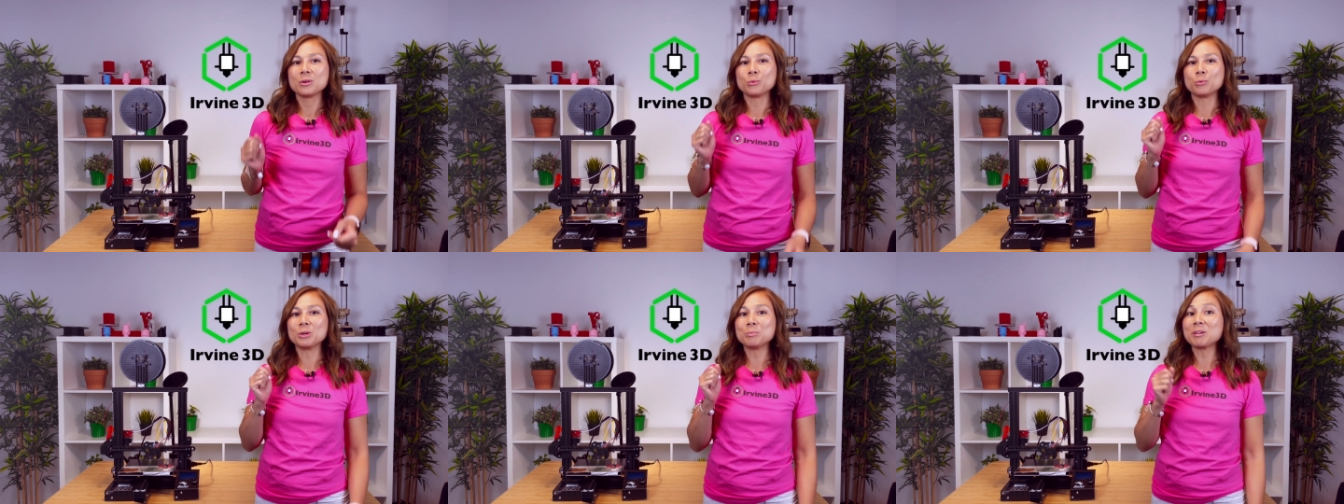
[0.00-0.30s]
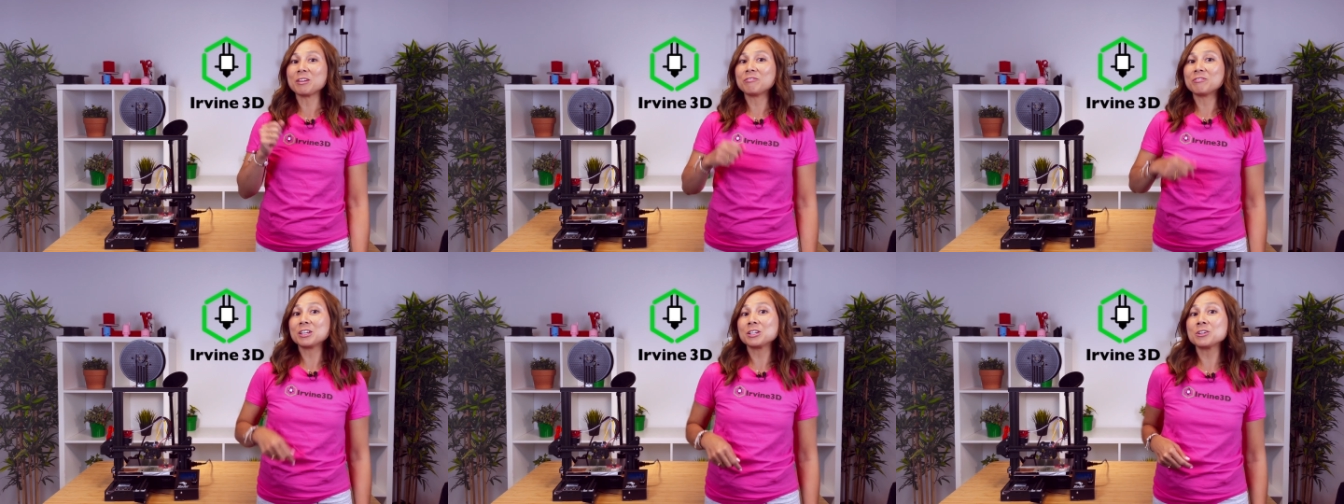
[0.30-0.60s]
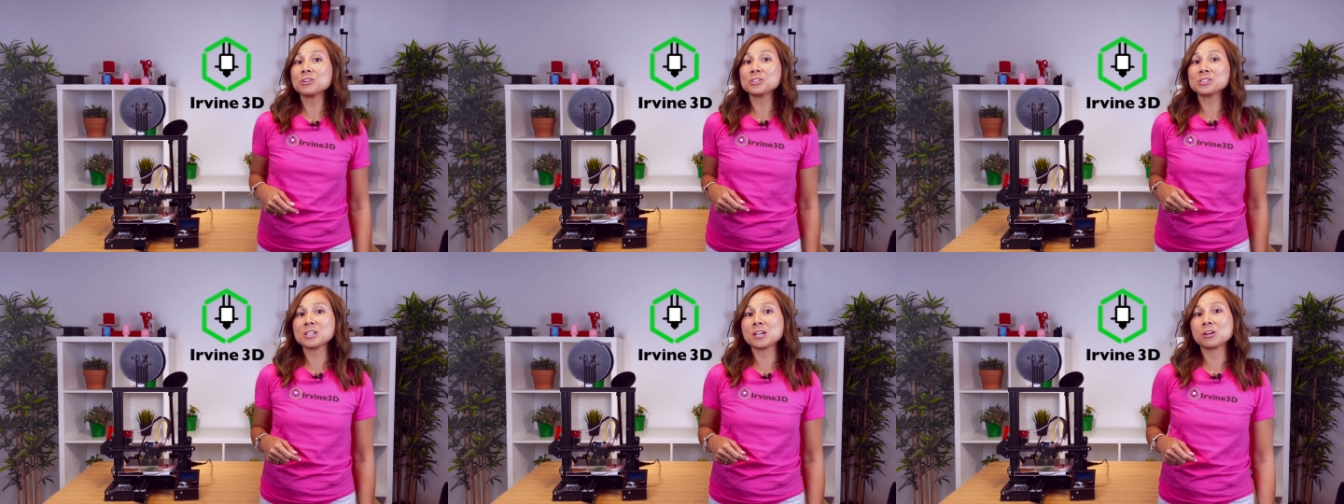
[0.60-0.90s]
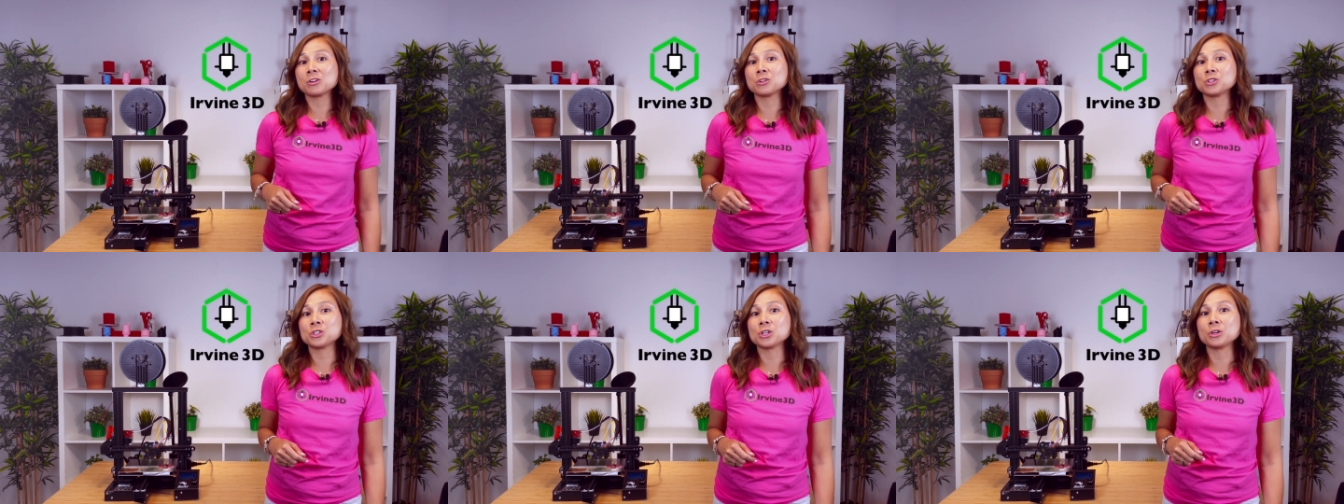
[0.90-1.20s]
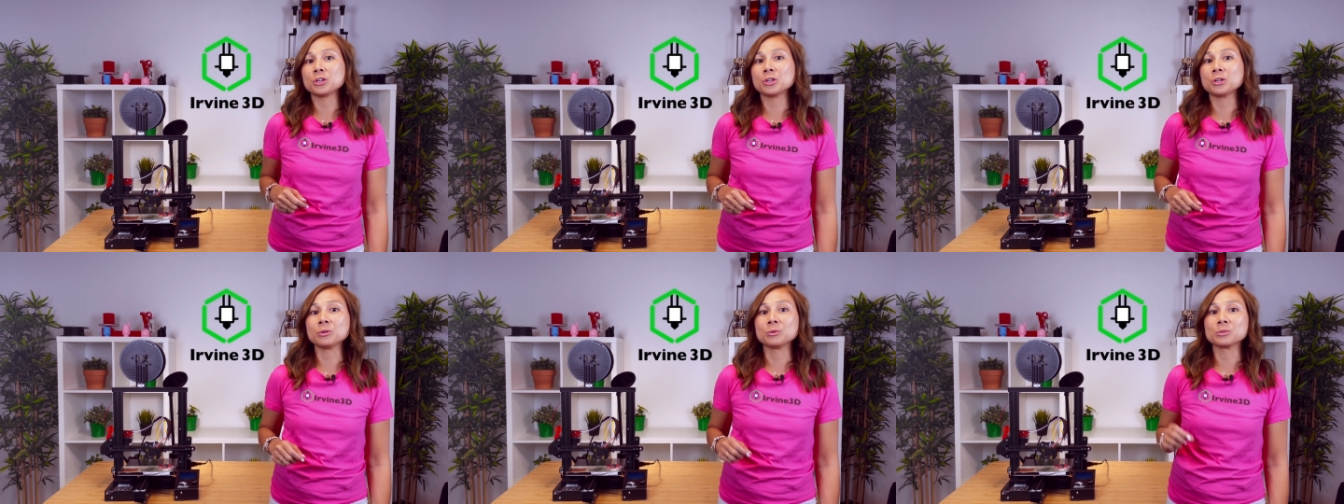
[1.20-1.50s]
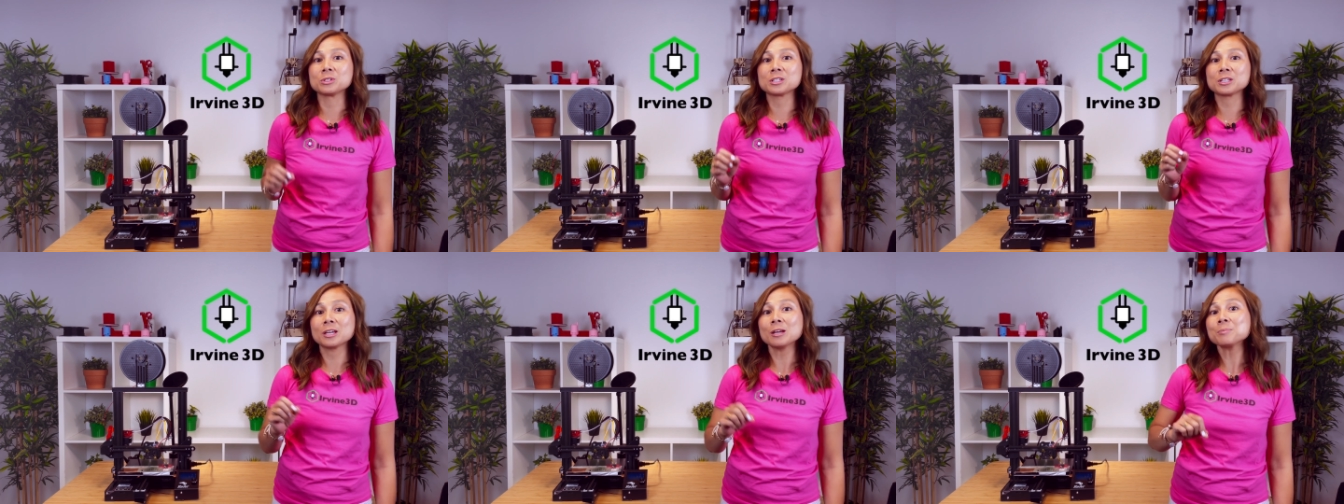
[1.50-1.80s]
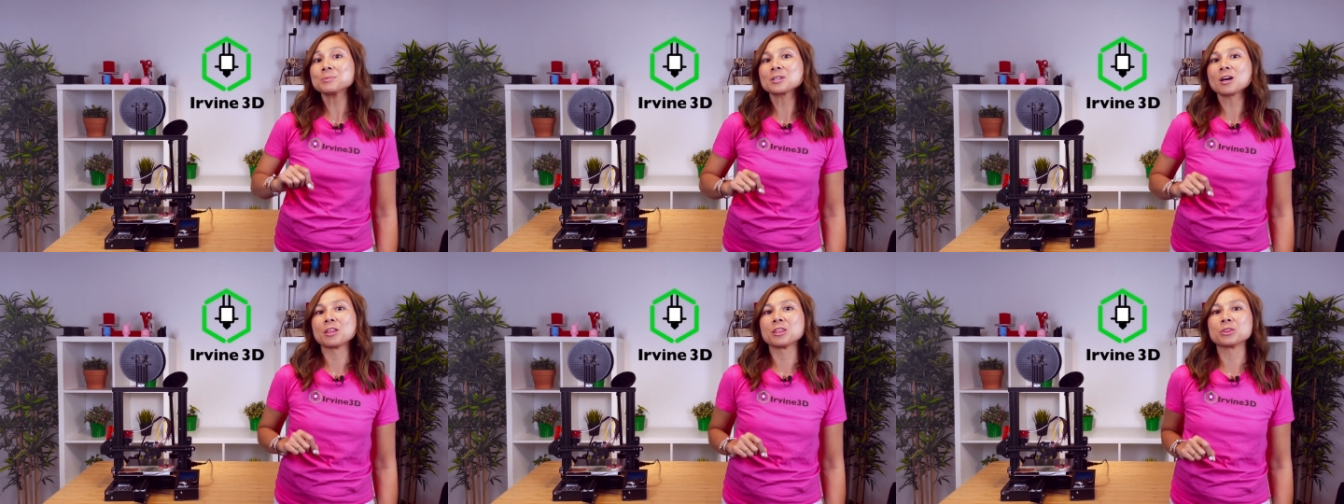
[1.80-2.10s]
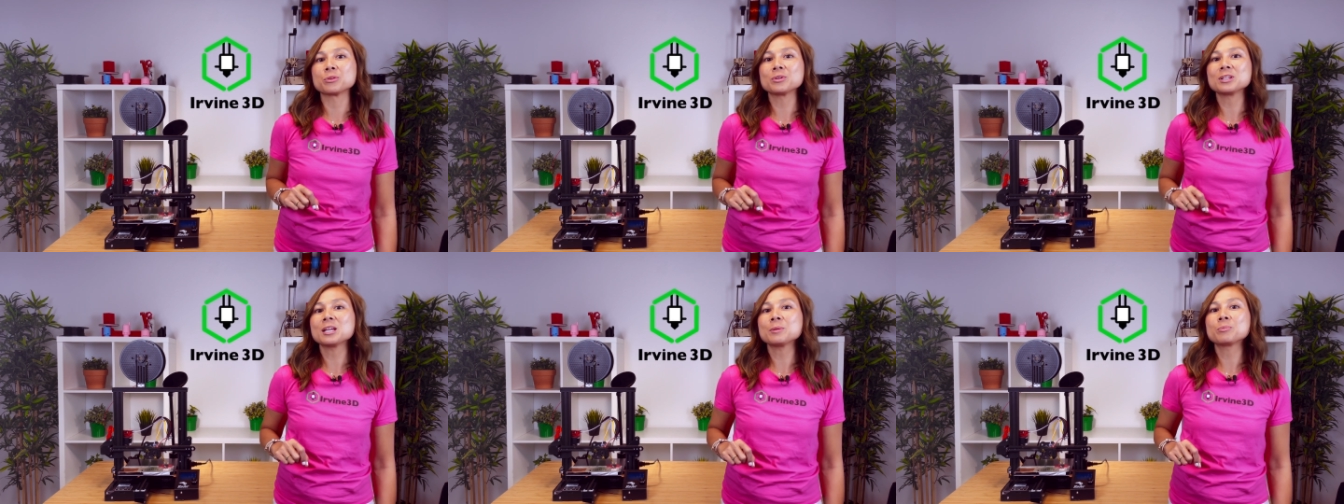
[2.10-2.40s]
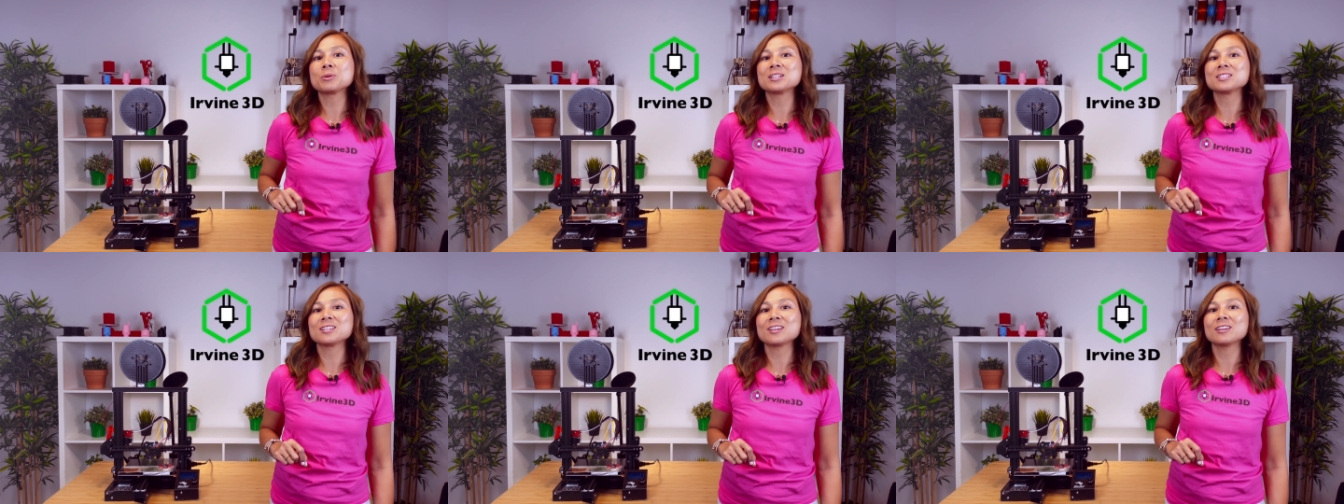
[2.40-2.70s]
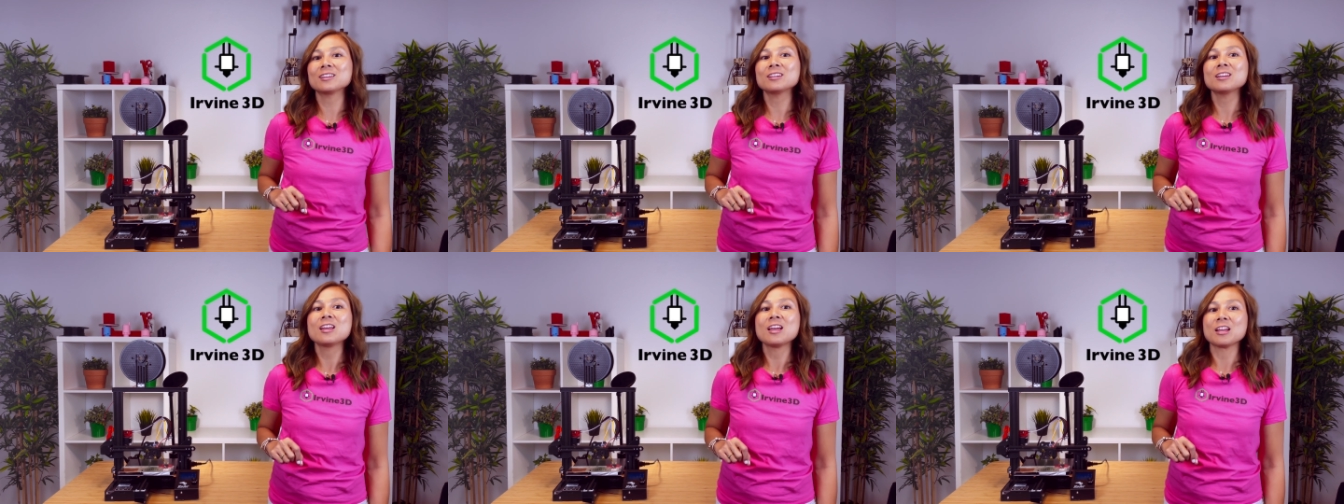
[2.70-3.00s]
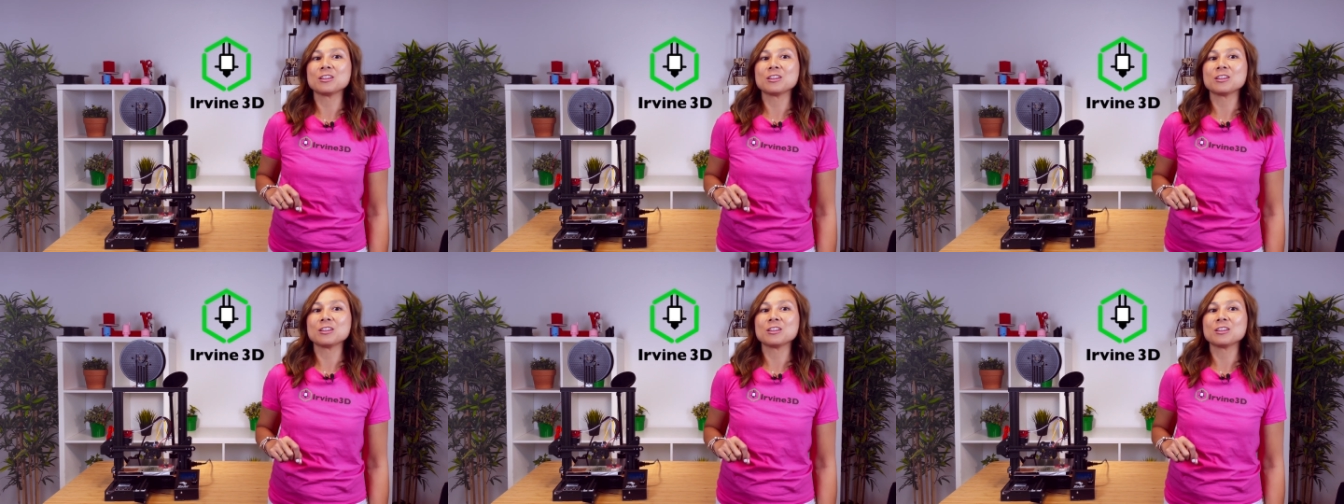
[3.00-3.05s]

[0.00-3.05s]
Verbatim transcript: We make videos here to show you tips on three D printing